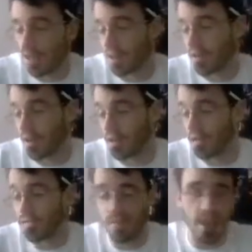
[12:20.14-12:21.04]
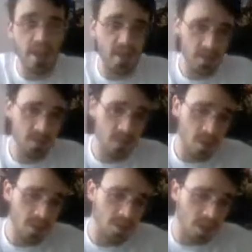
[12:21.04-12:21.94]
or all your flying
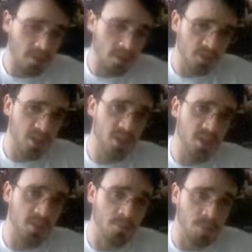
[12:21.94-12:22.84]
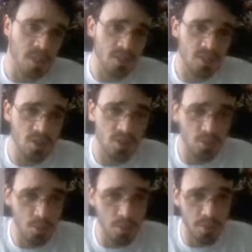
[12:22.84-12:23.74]
Double Striking
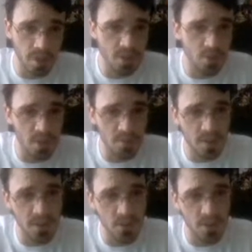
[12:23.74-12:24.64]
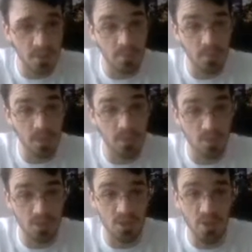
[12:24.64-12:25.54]
+2, +1, +1,
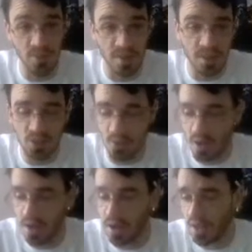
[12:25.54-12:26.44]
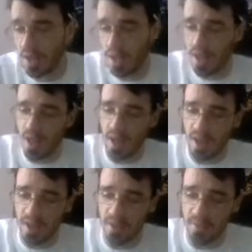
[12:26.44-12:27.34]
+0,
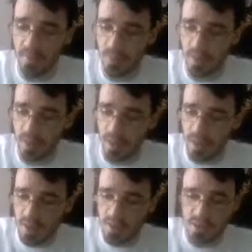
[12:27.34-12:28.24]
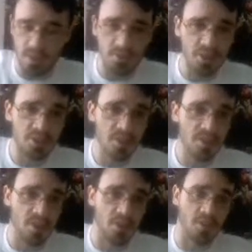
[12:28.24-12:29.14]
+1
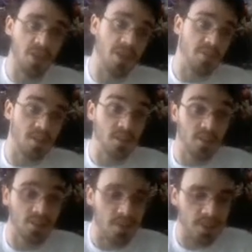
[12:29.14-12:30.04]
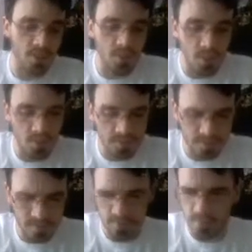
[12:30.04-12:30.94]
Slivers are now indestructible.